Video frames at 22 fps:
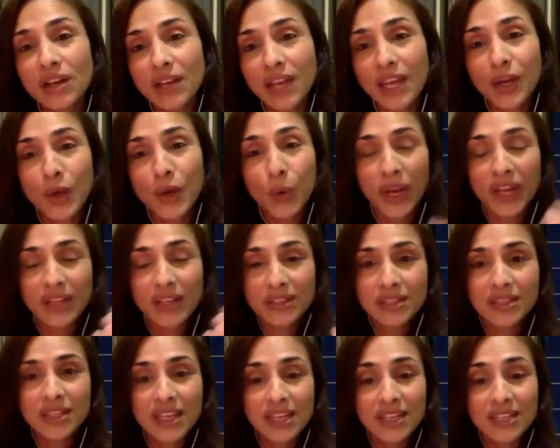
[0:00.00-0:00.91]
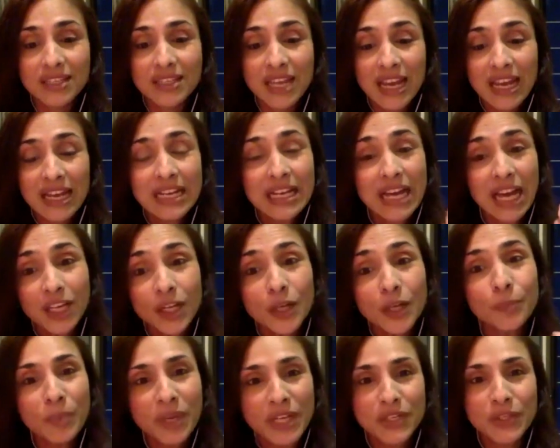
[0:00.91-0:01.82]
equates these
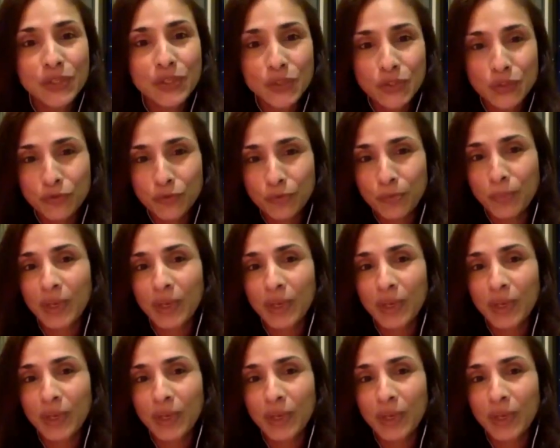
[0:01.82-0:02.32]
colored pieces of